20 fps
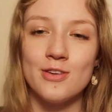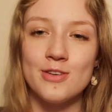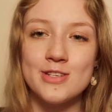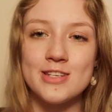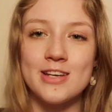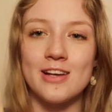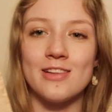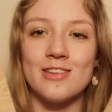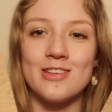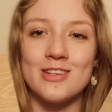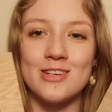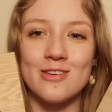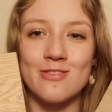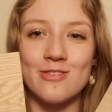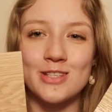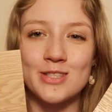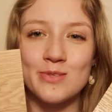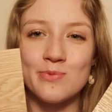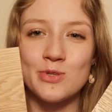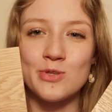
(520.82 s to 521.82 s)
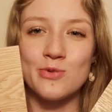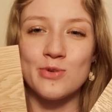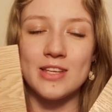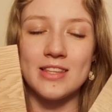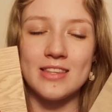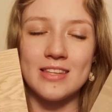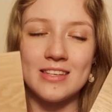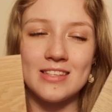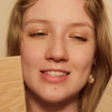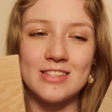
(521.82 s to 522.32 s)
tell the difference
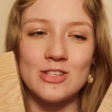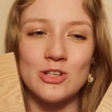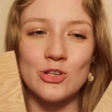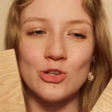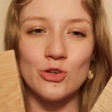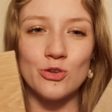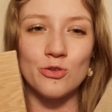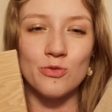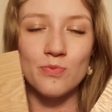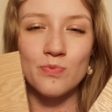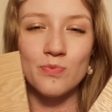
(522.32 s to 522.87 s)
between these two